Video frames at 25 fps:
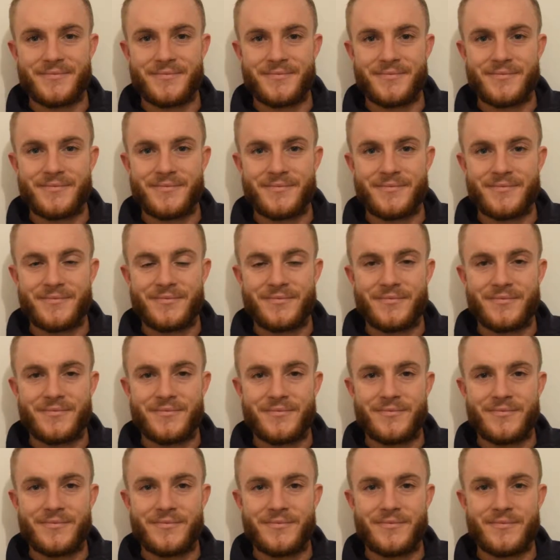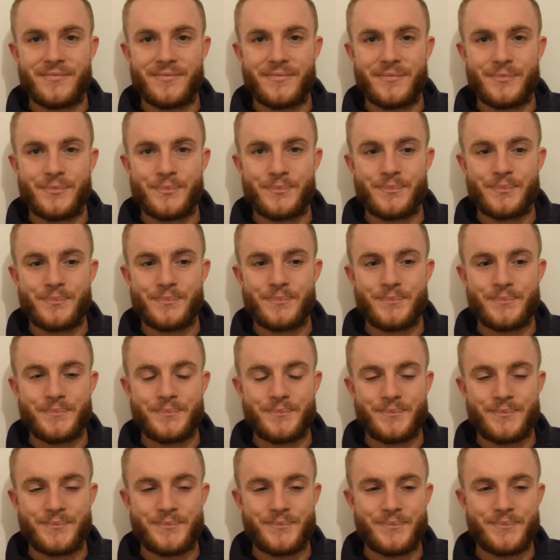
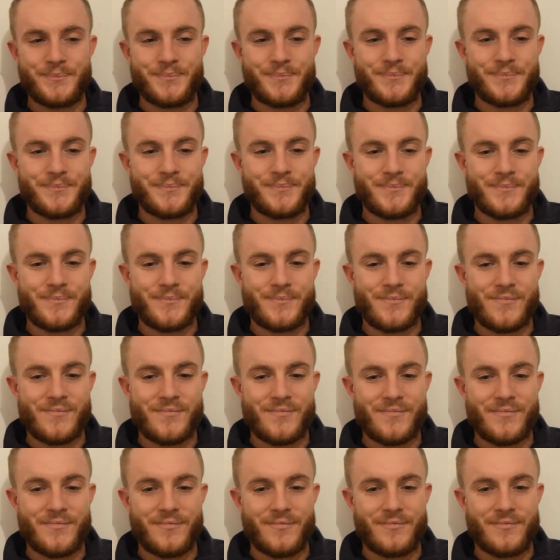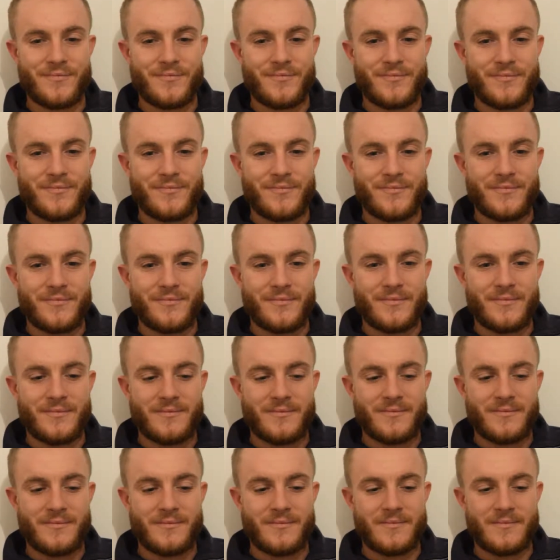
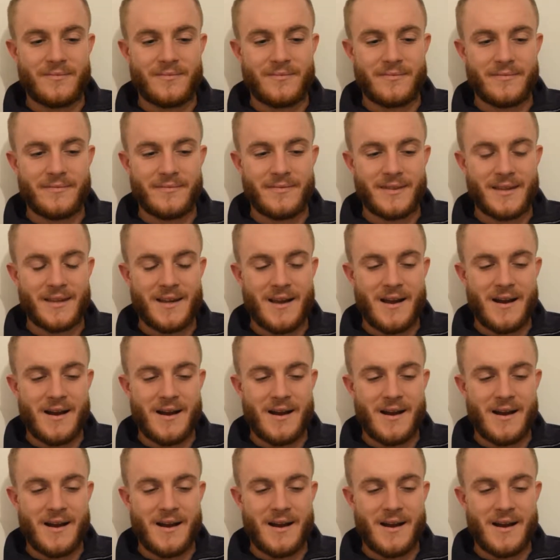No words are spoken by the person on screen.